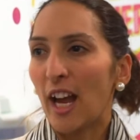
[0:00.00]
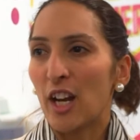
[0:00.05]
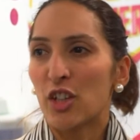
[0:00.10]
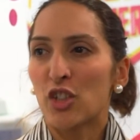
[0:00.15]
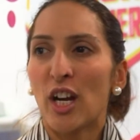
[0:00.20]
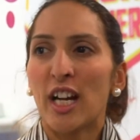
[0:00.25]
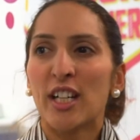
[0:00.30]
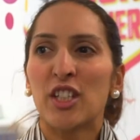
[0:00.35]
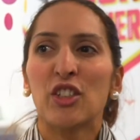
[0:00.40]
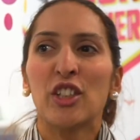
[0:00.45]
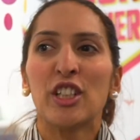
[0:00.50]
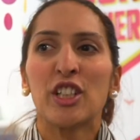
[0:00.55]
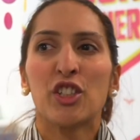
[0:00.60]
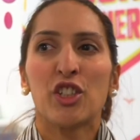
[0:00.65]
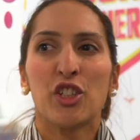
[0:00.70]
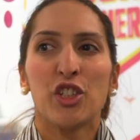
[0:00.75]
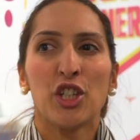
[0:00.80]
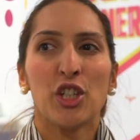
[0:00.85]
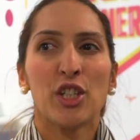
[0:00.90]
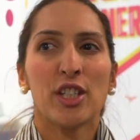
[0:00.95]
tried to
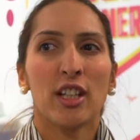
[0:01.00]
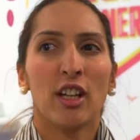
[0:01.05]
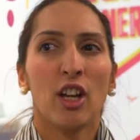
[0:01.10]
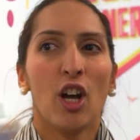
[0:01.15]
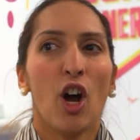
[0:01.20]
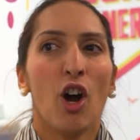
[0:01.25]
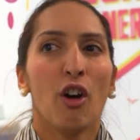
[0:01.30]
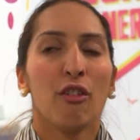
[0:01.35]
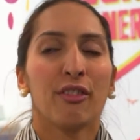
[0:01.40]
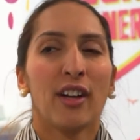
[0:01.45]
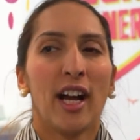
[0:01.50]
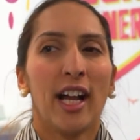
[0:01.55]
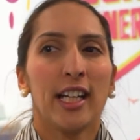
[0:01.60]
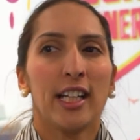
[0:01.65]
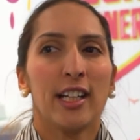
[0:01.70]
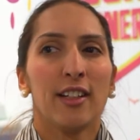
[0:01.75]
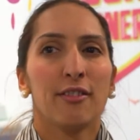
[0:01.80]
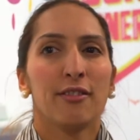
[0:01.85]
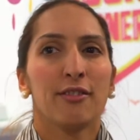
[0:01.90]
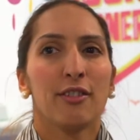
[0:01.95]
introduce a lot of kind
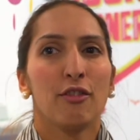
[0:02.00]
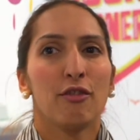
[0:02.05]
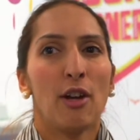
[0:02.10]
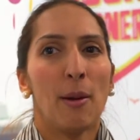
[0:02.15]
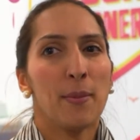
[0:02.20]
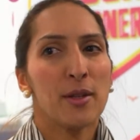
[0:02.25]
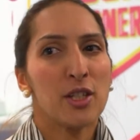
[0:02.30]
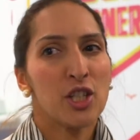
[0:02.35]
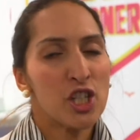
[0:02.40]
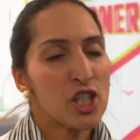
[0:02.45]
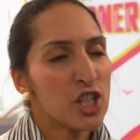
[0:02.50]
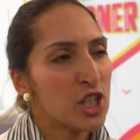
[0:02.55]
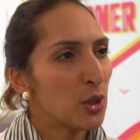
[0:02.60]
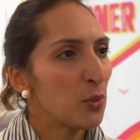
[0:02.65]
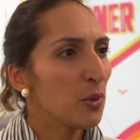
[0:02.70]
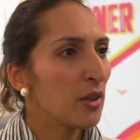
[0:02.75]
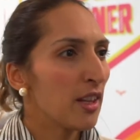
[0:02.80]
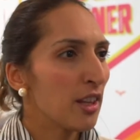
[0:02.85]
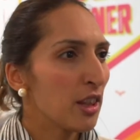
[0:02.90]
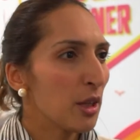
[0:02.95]
of repetition
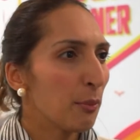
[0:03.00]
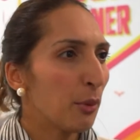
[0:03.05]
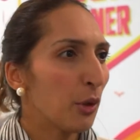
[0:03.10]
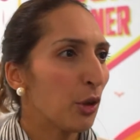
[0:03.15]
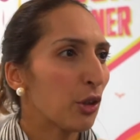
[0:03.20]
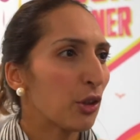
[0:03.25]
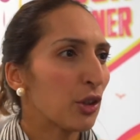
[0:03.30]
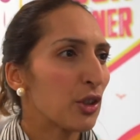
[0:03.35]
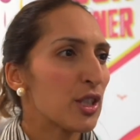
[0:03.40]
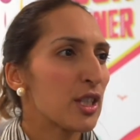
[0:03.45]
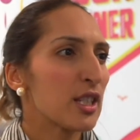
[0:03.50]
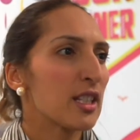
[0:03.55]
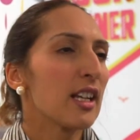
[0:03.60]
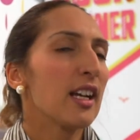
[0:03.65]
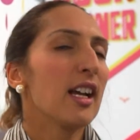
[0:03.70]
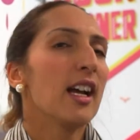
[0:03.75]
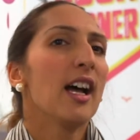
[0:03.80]
within the books.